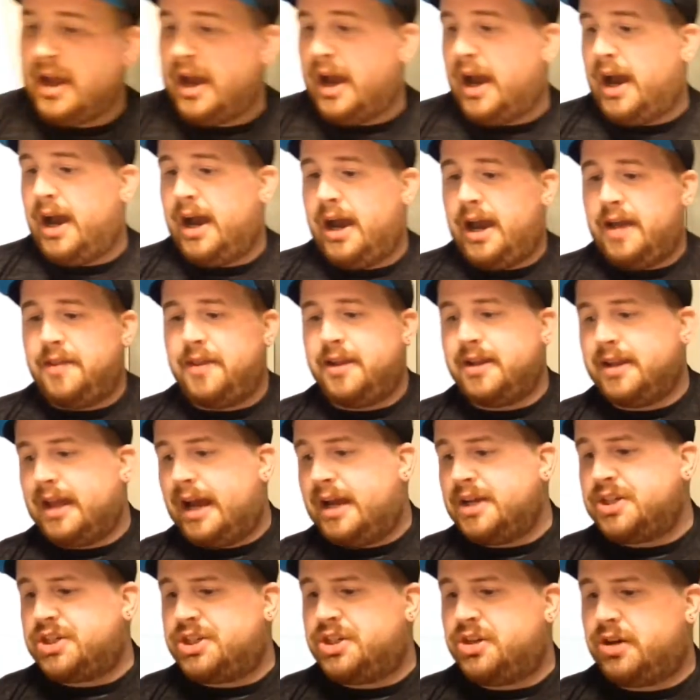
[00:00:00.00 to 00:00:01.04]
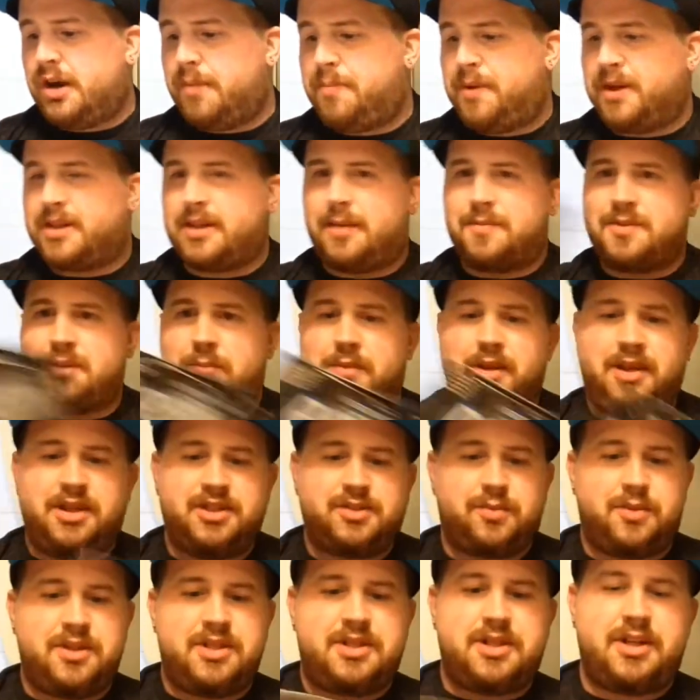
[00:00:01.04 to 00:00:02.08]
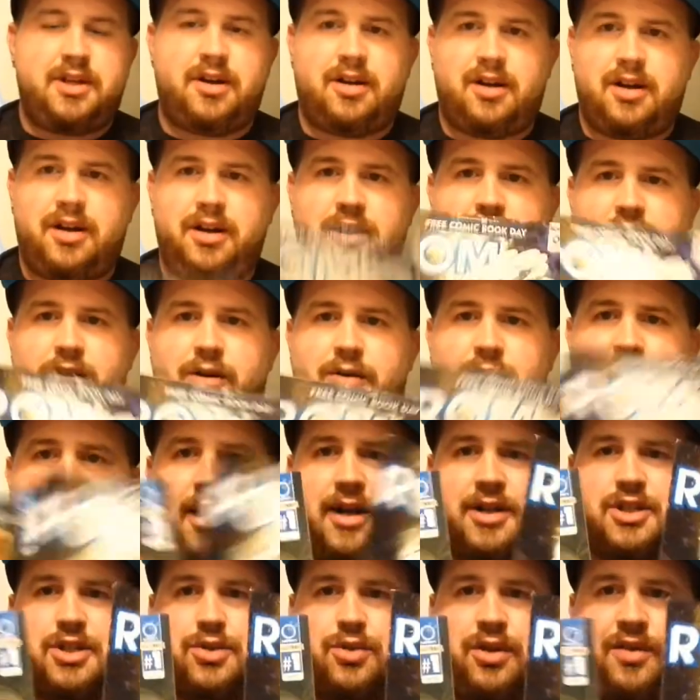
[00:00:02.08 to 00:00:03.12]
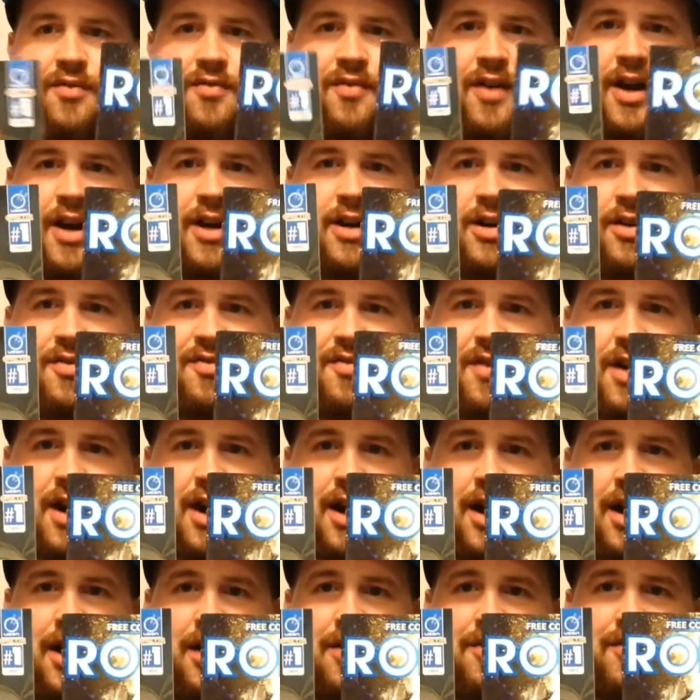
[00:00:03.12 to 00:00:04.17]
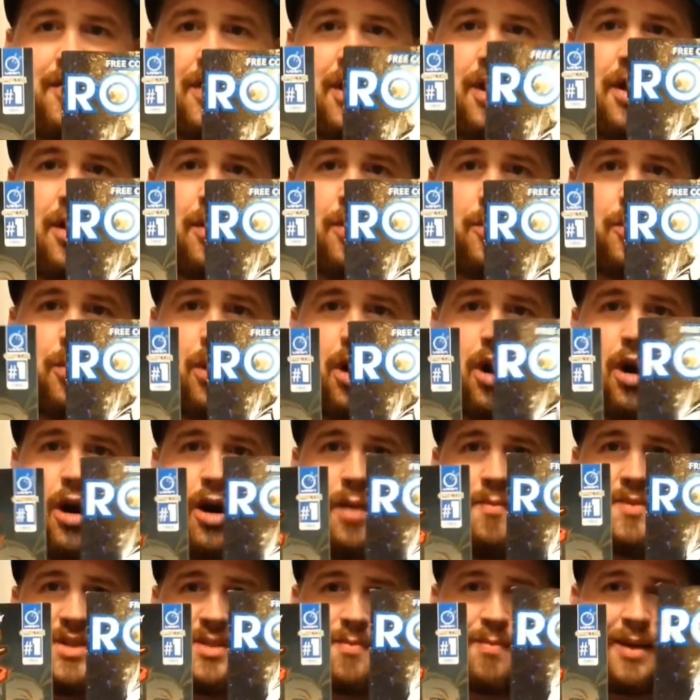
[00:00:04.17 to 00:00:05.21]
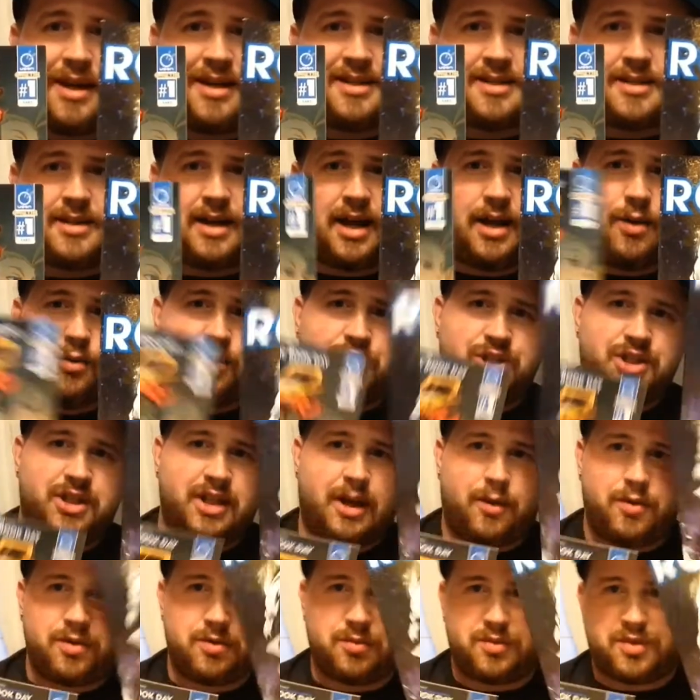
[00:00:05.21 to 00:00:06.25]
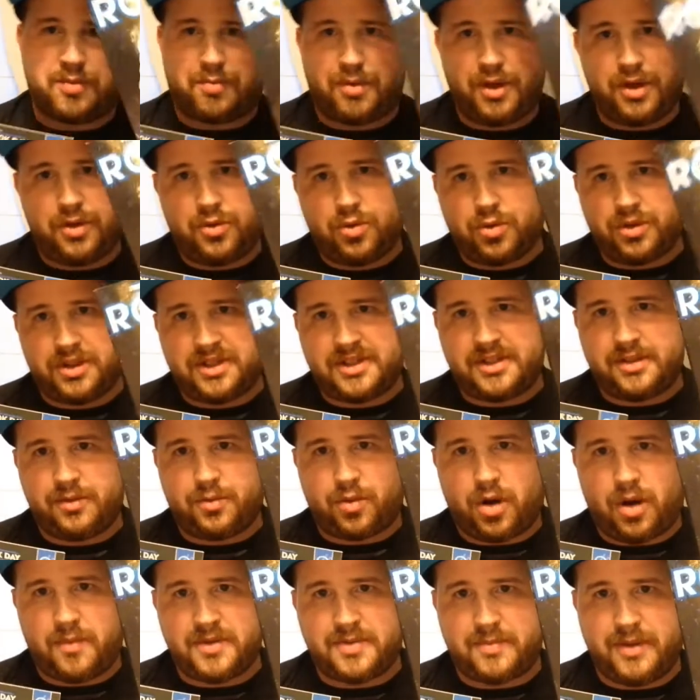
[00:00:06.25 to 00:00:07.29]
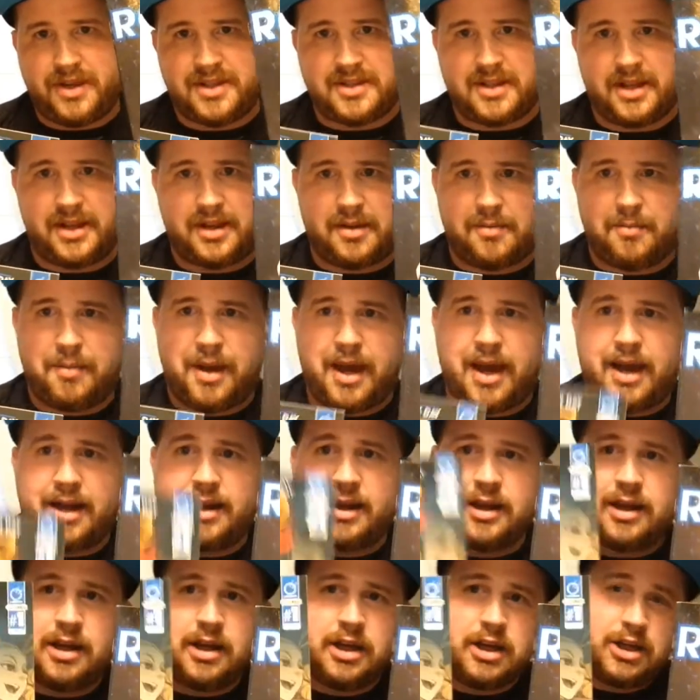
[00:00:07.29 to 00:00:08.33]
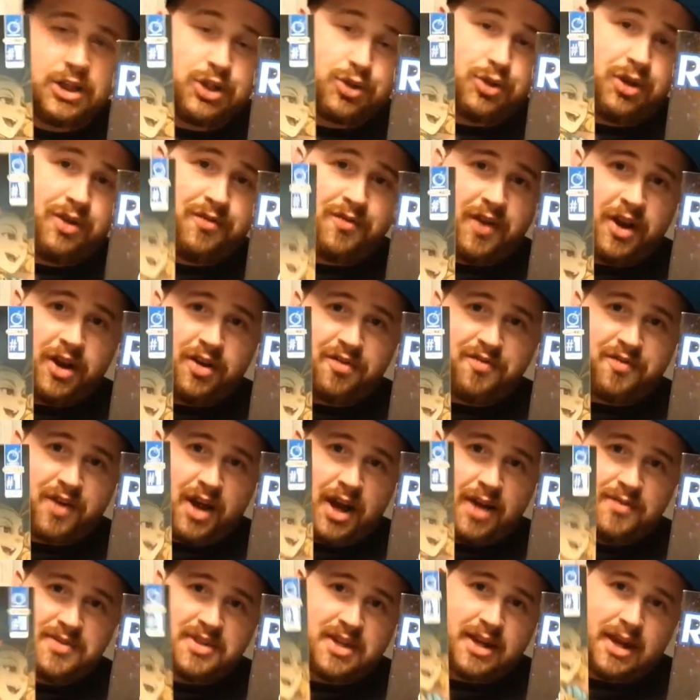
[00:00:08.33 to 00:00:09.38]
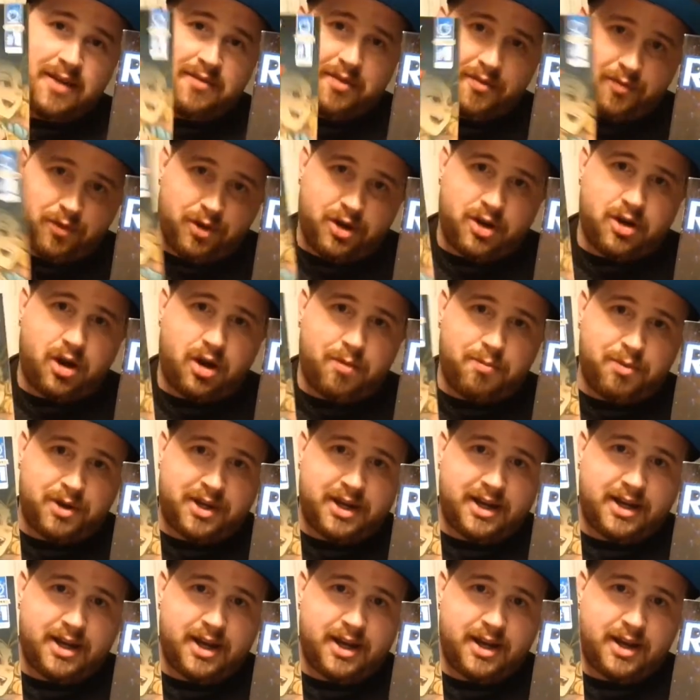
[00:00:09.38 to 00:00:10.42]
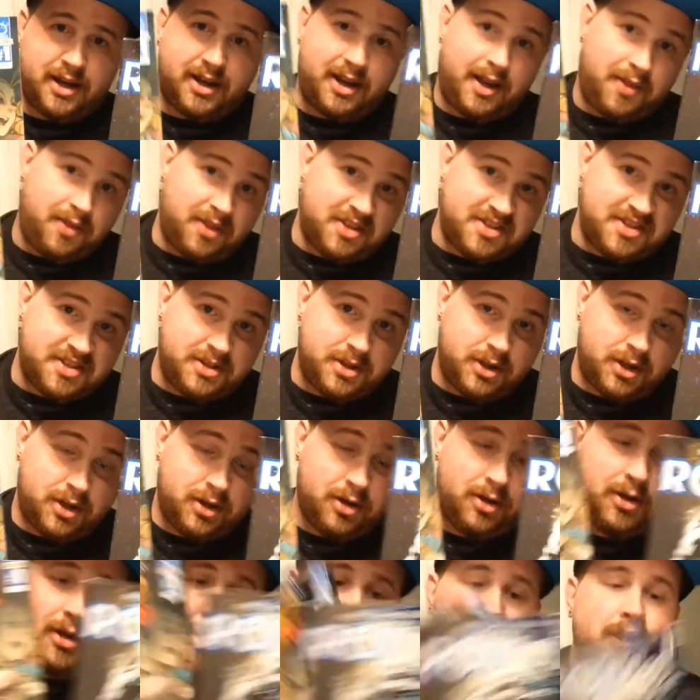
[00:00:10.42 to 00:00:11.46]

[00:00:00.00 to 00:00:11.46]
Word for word: And then last year I picked up some of these ones here, you know, Street Fighter V, ROM, Space Knight, which that one was pretty cool to see ROM Space Knight come back. Street Fighter V is going to have a free comic book again this year.